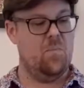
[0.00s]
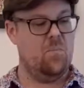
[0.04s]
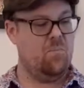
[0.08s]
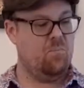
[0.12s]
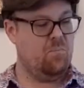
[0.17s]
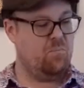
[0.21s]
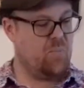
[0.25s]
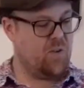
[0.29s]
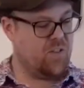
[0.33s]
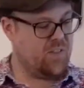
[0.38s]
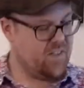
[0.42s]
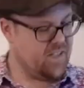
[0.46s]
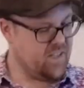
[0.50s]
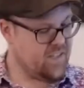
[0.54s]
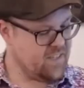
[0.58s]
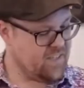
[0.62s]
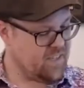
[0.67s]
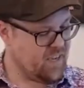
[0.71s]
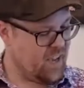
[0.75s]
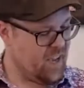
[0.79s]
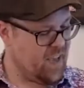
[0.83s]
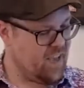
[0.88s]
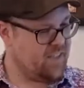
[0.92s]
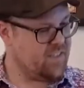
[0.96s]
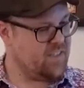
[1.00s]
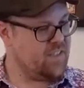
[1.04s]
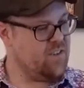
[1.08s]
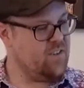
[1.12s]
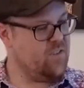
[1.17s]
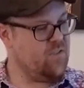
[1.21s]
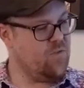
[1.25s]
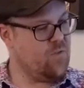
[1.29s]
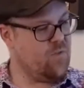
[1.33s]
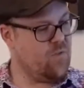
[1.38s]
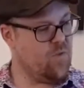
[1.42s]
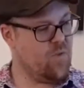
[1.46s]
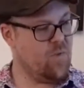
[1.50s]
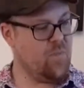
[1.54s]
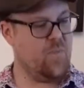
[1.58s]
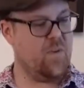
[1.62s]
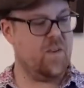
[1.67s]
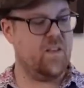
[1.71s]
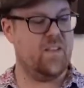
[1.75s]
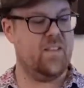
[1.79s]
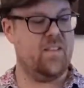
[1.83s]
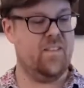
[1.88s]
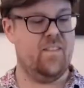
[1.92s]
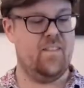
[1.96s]
But this guy is
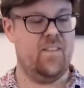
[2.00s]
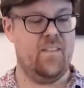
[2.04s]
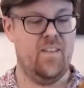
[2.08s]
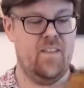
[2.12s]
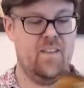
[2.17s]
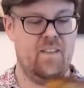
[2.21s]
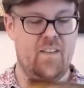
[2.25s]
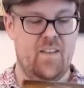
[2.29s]
enormous.